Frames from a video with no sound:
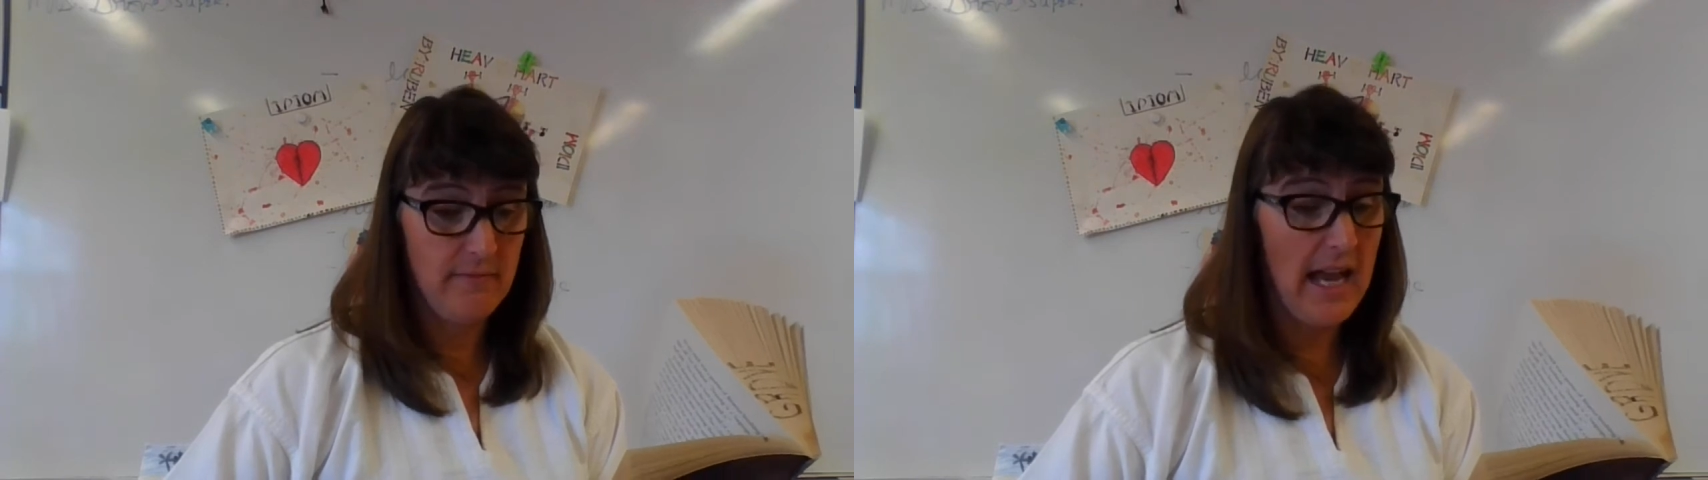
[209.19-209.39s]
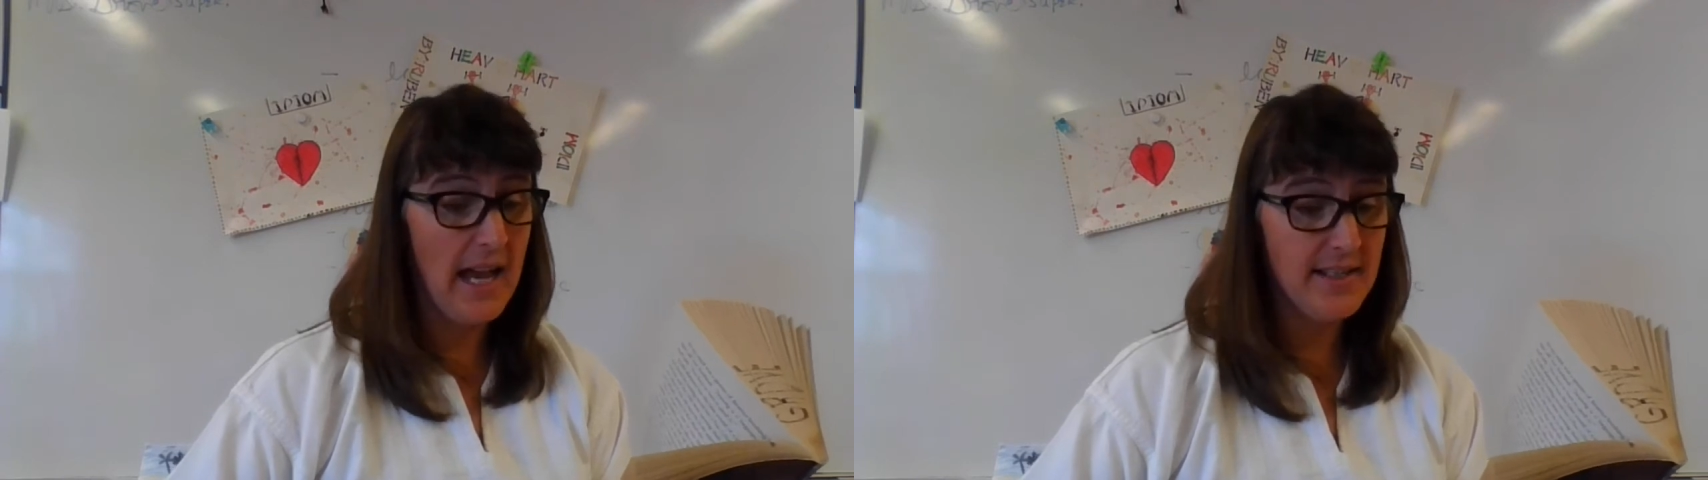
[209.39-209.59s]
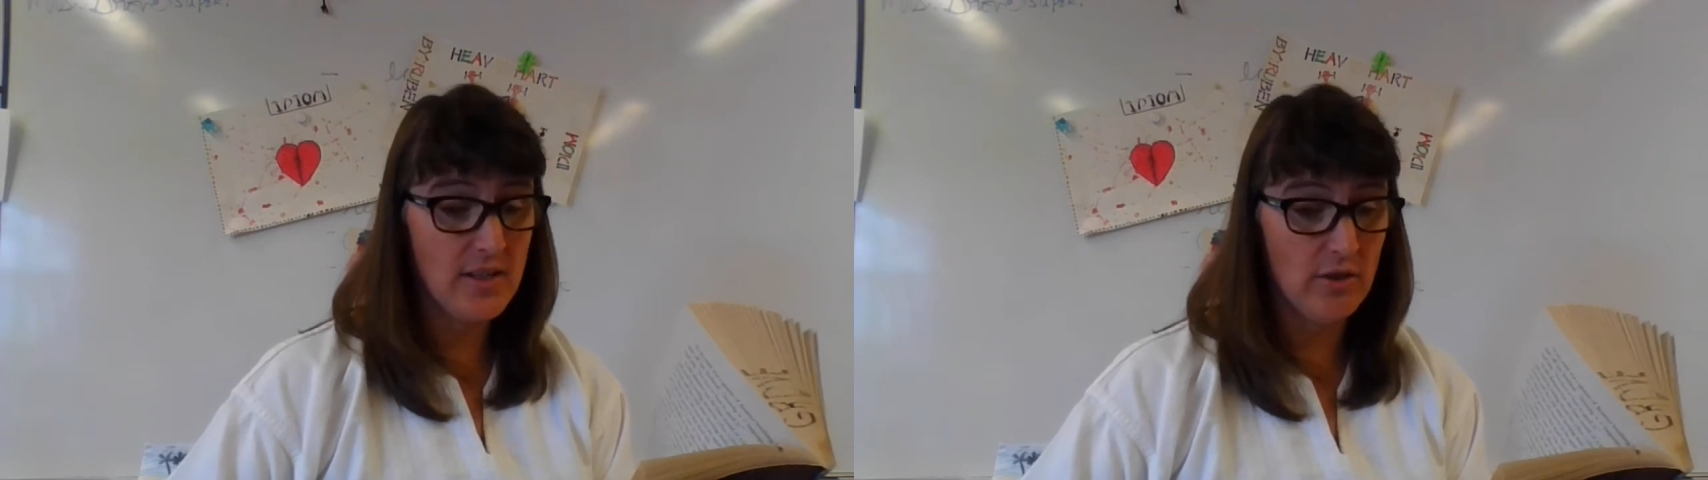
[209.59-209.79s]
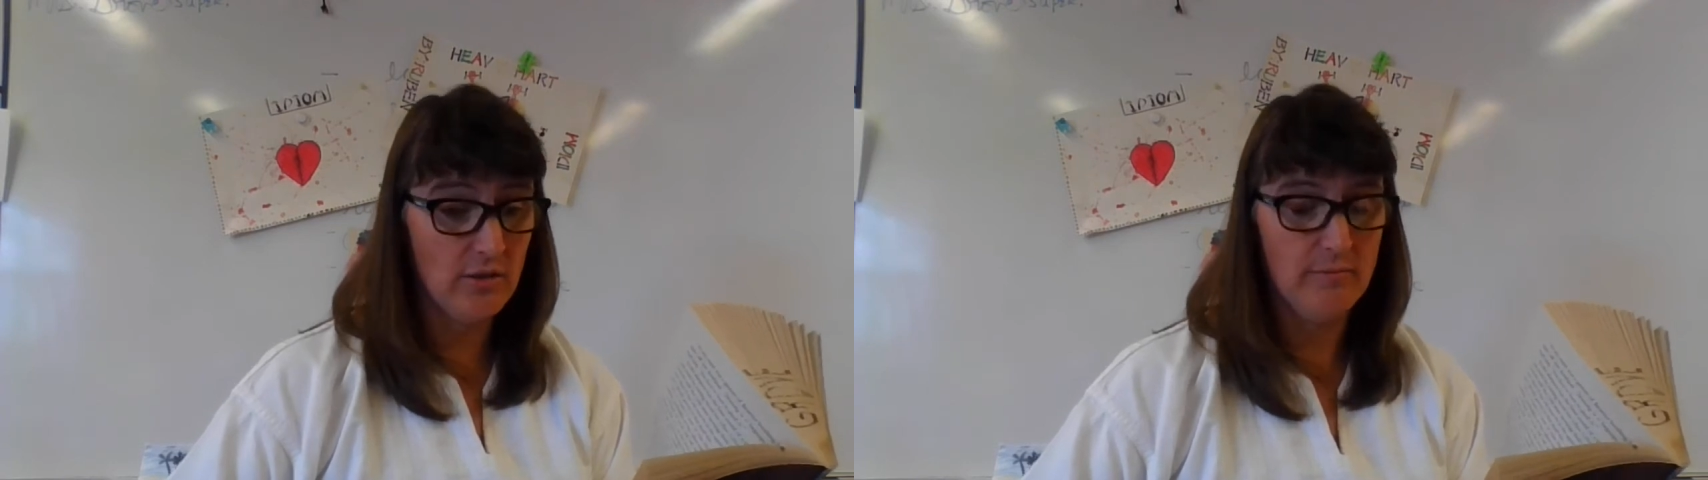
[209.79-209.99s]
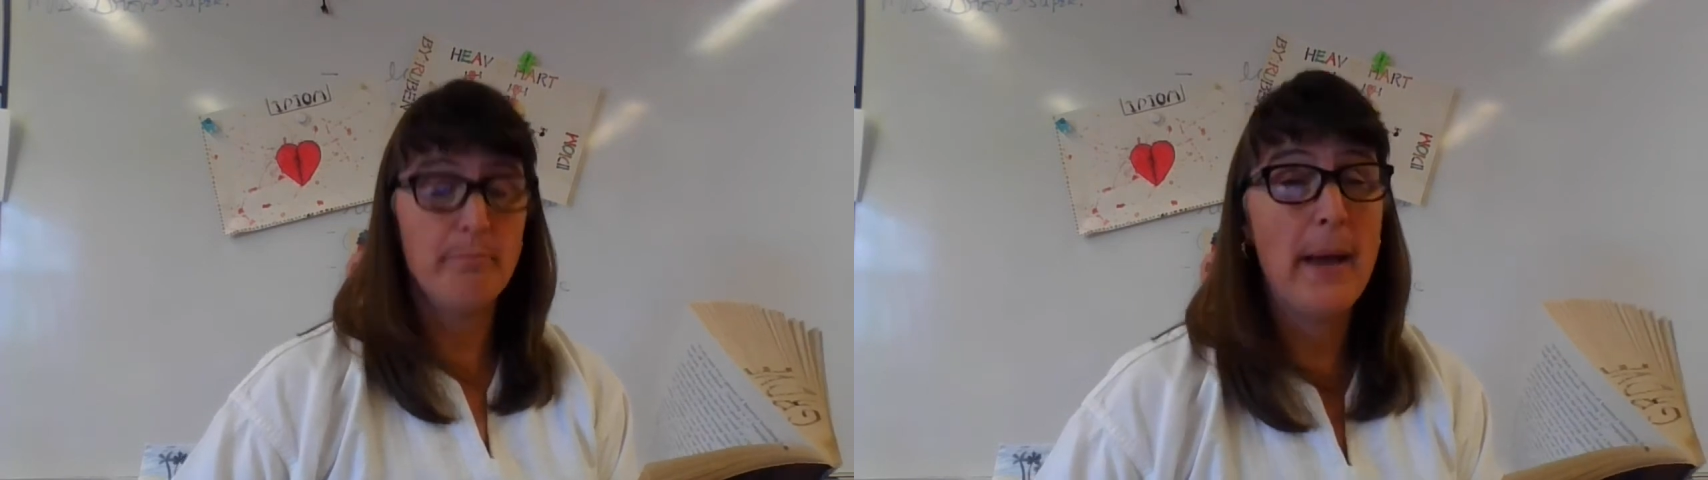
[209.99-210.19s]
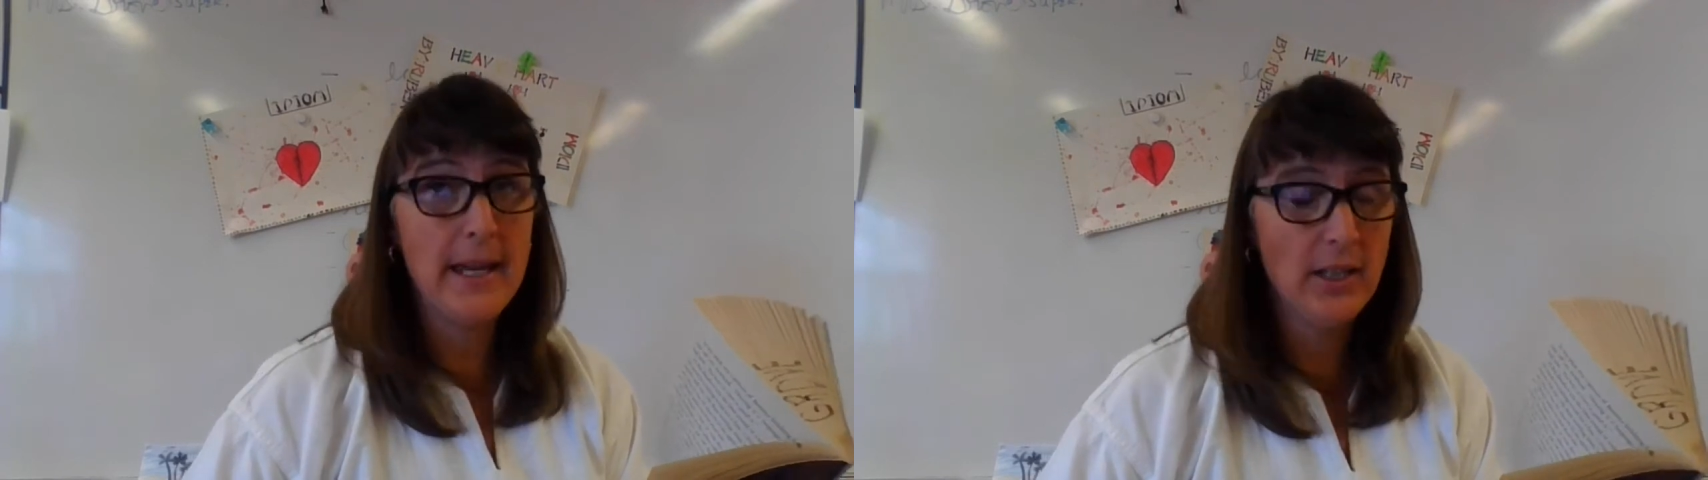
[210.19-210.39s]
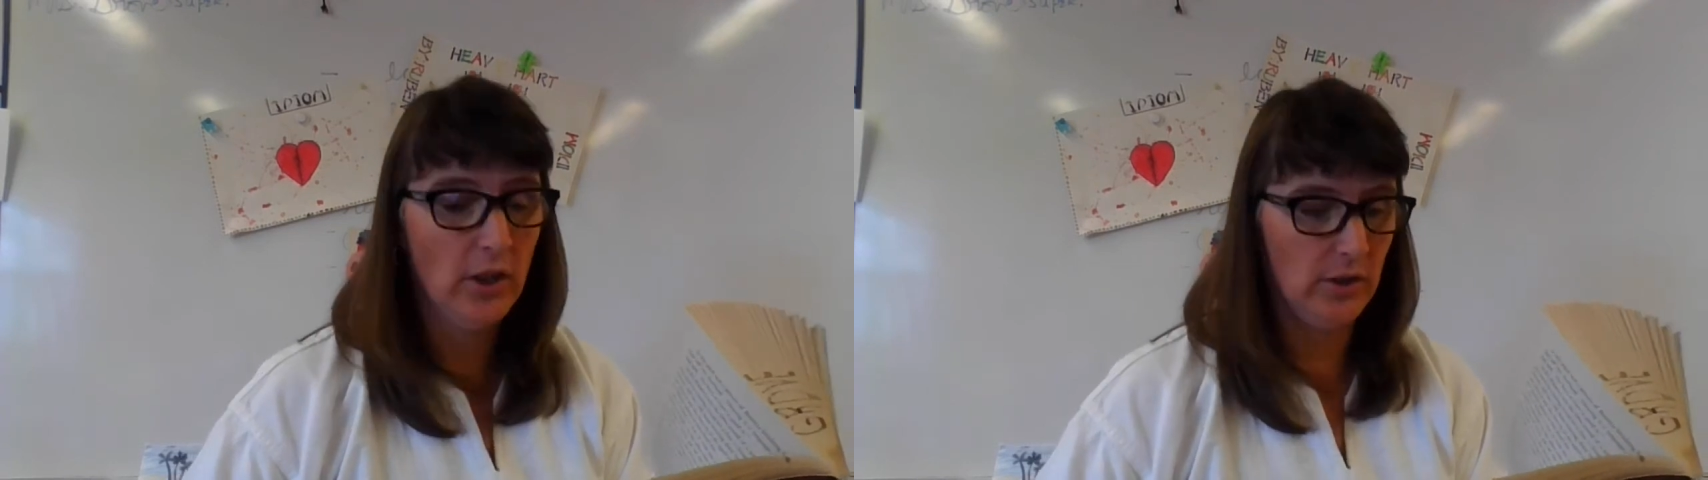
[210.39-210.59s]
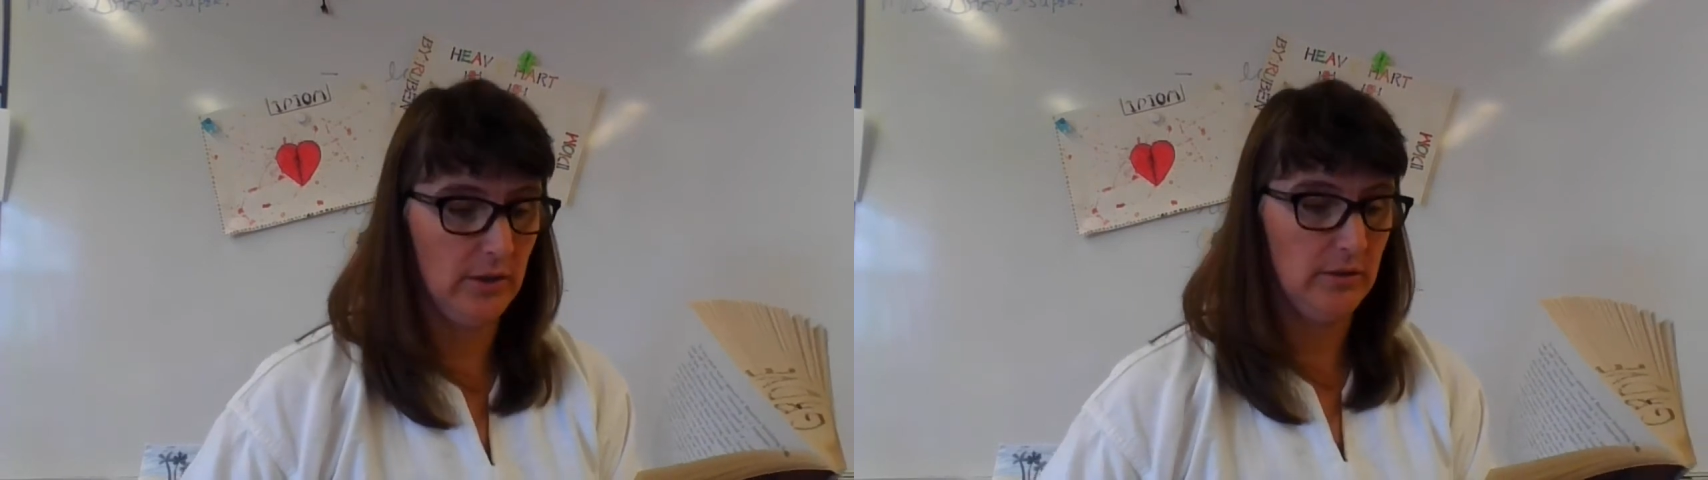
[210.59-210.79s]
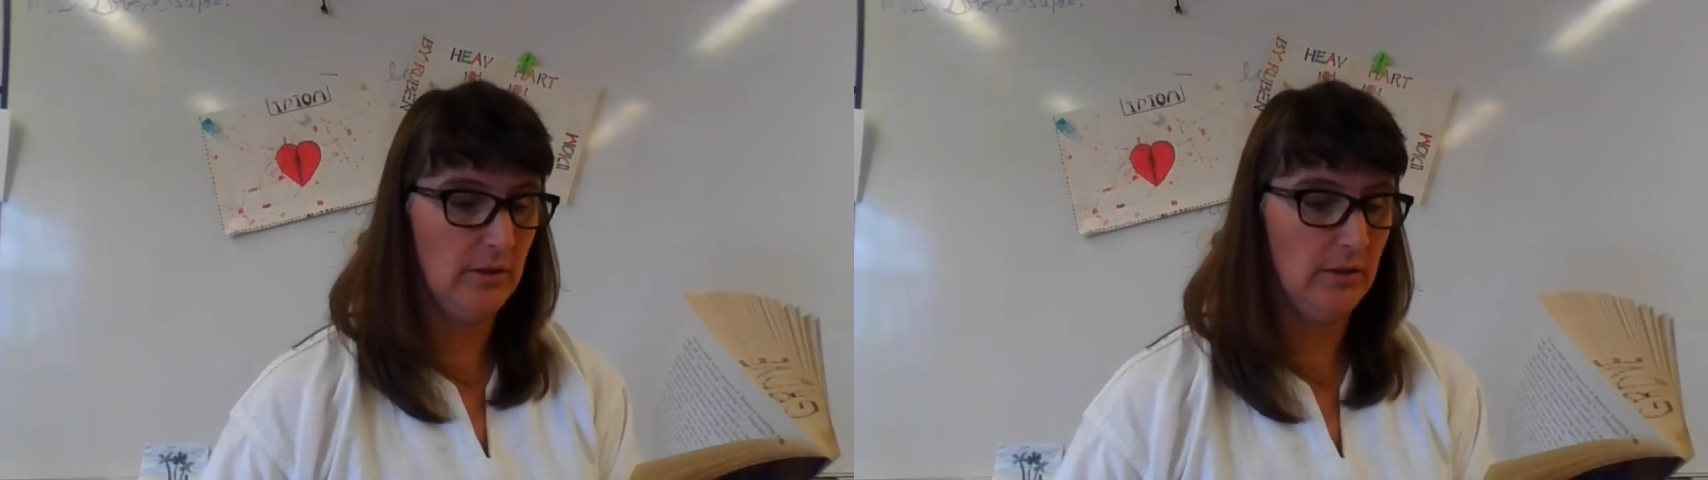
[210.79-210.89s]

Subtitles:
ask her, beg her.